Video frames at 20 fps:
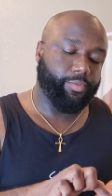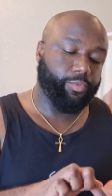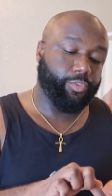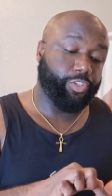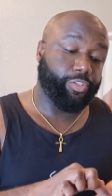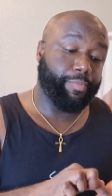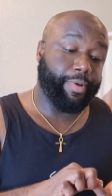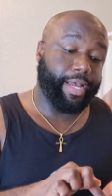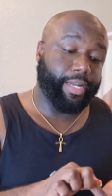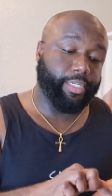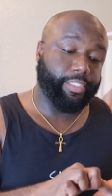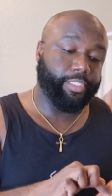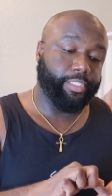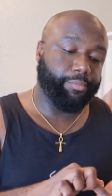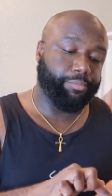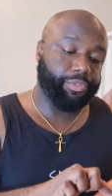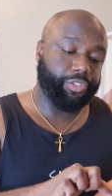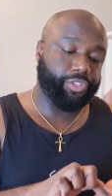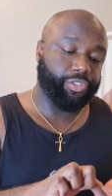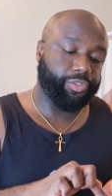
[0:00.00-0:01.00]
to your body
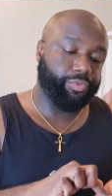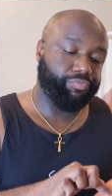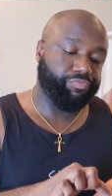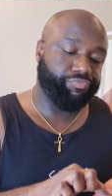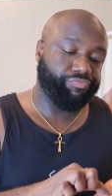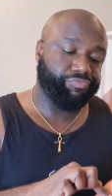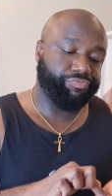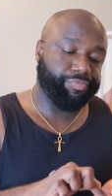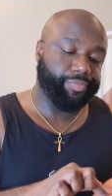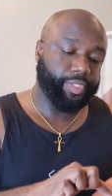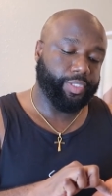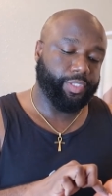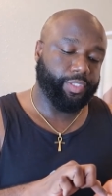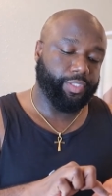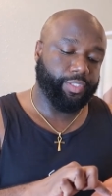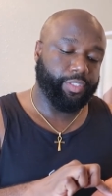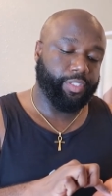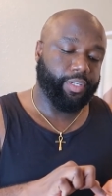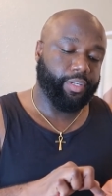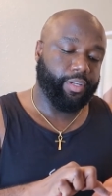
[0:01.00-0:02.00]
temperature.
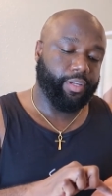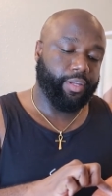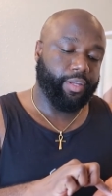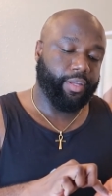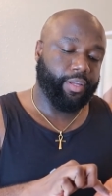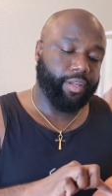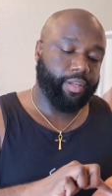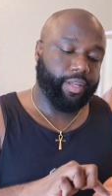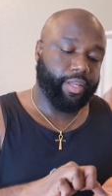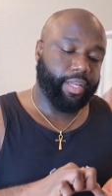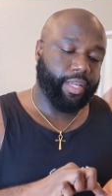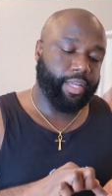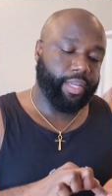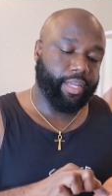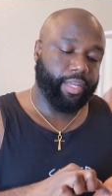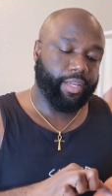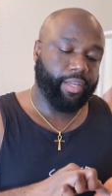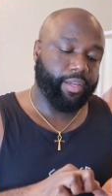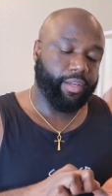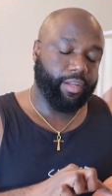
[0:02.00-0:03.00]

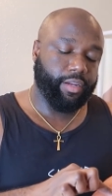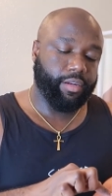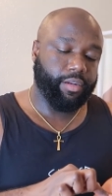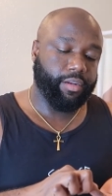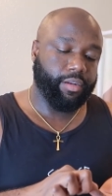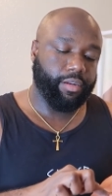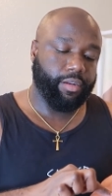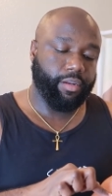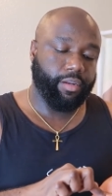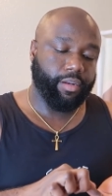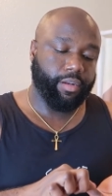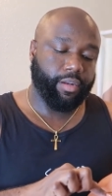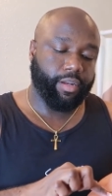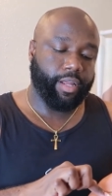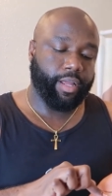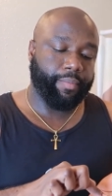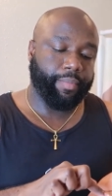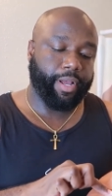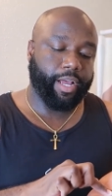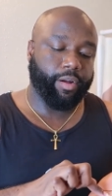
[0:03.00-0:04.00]
And
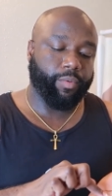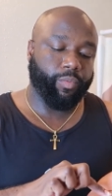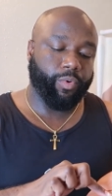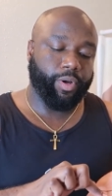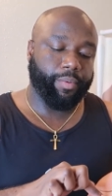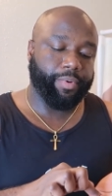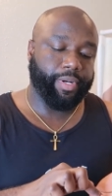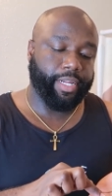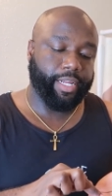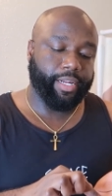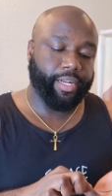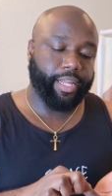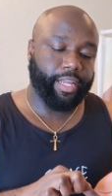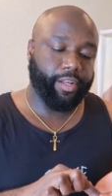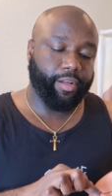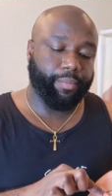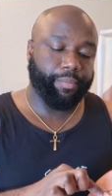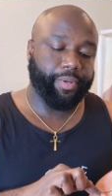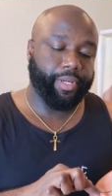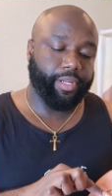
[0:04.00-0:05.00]
I'm kind of rubbing in to
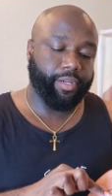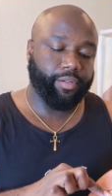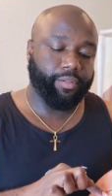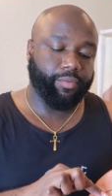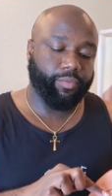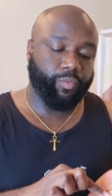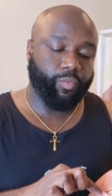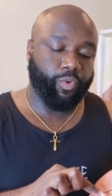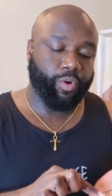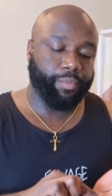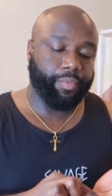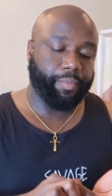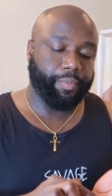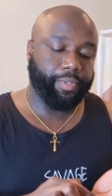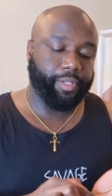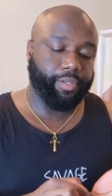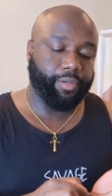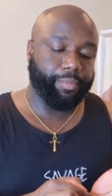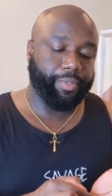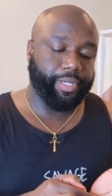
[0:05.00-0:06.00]
help it warm up
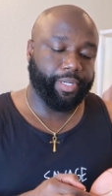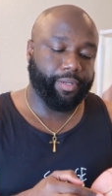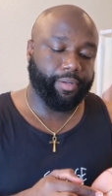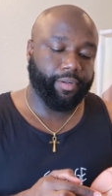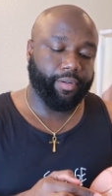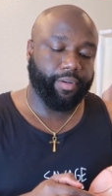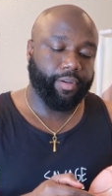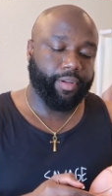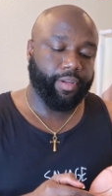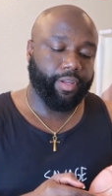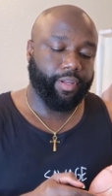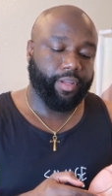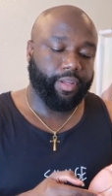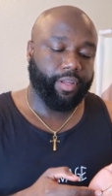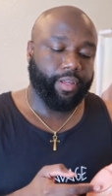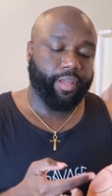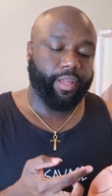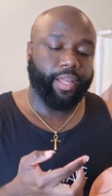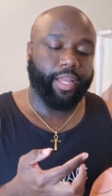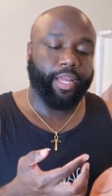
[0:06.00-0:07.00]
a little bit.
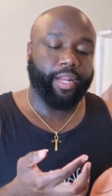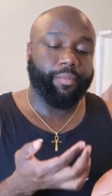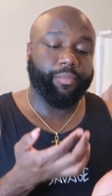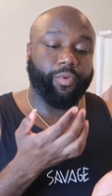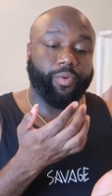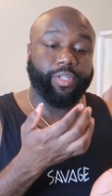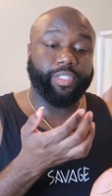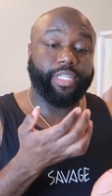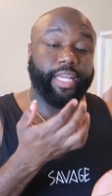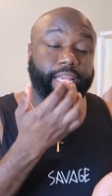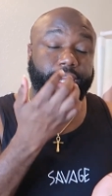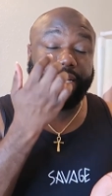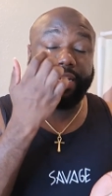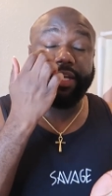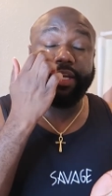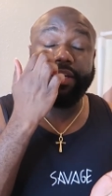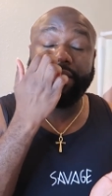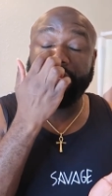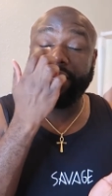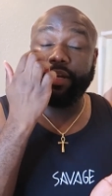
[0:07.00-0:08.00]
And I'm going to take
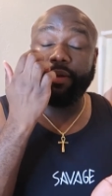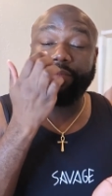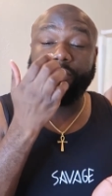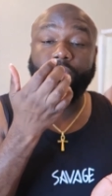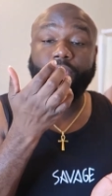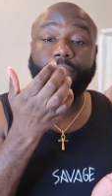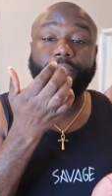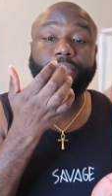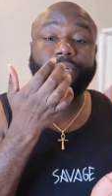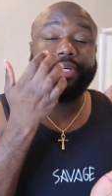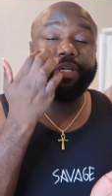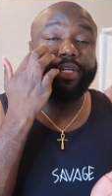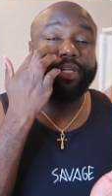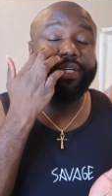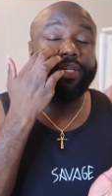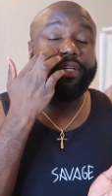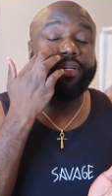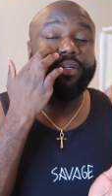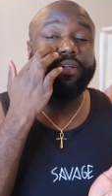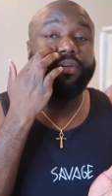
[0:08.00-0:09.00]
it and I'm going to put
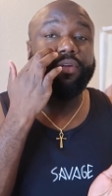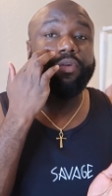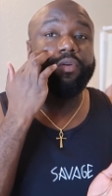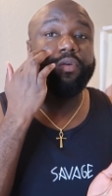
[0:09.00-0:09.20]
it